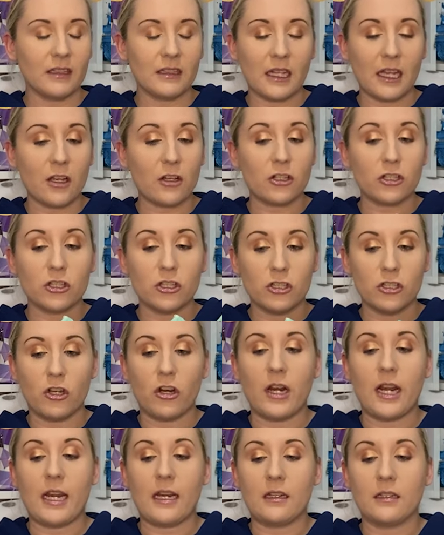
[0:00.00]
They are
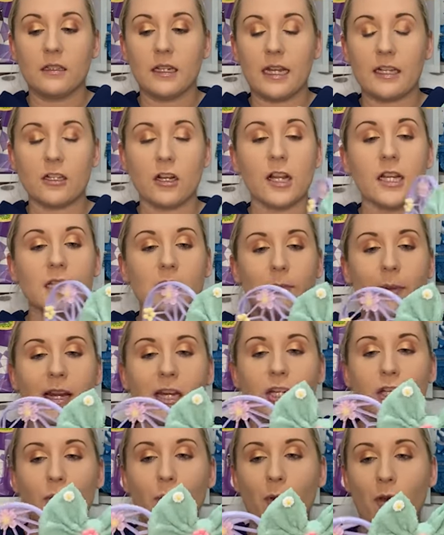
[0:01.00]
stunning. It's like
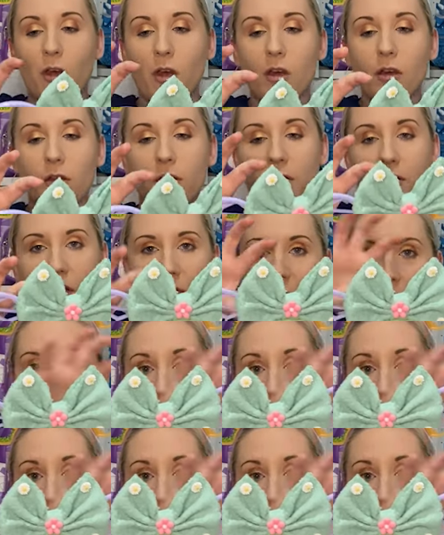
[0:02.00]
Spaceship Earth, is